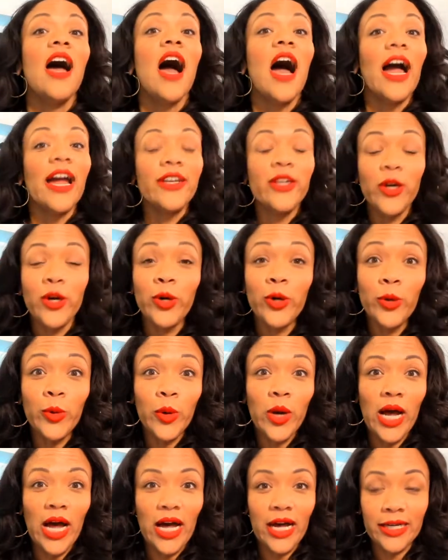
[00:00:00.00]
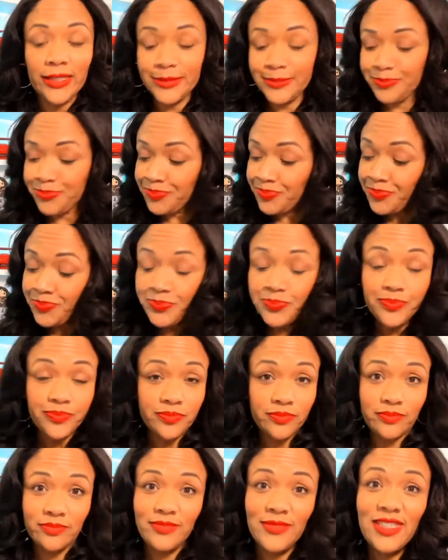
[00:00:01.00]
I know
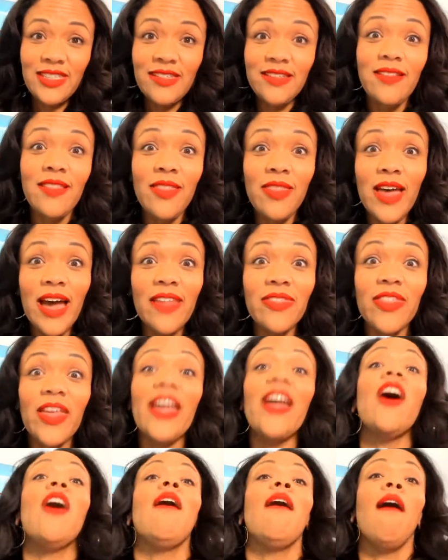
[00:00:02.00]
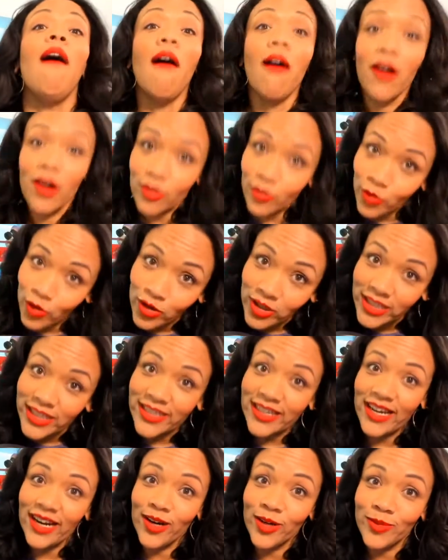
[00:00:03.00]
that they are rolling it
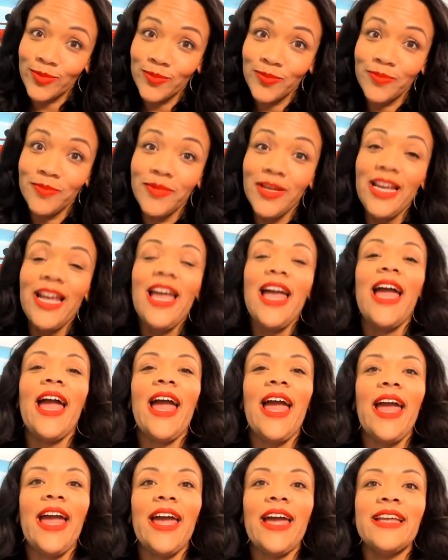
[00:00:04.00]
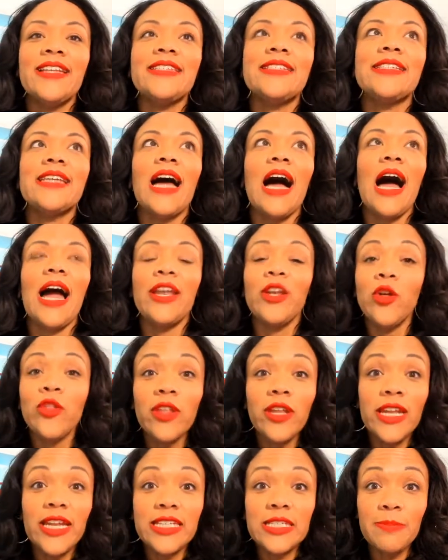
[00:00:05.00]
out, and I know
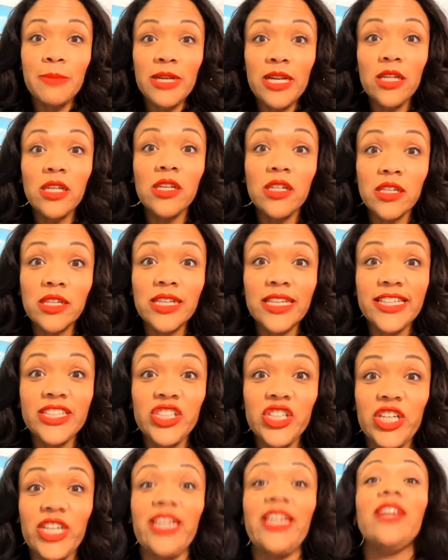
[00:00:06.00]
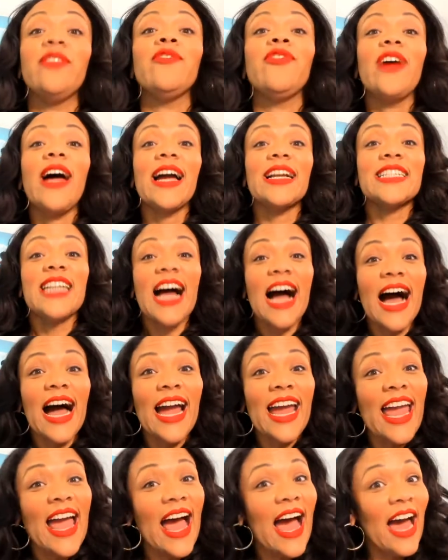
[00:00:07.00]
that it's been a little glitchy. In fact, I
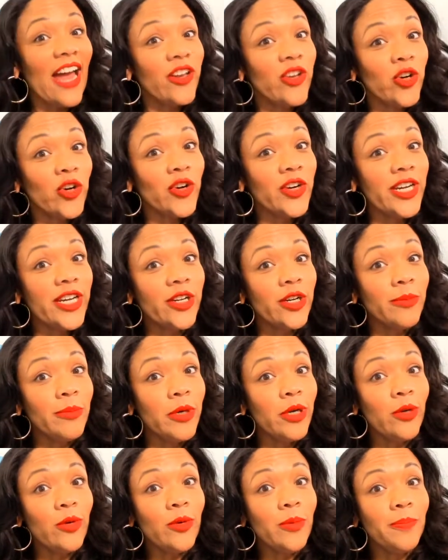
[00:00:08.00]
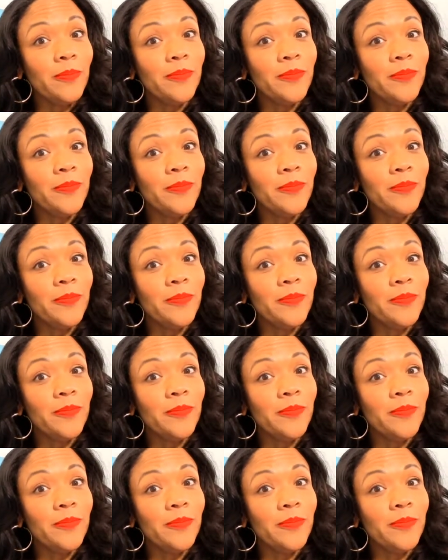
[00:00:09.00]
had creator mode,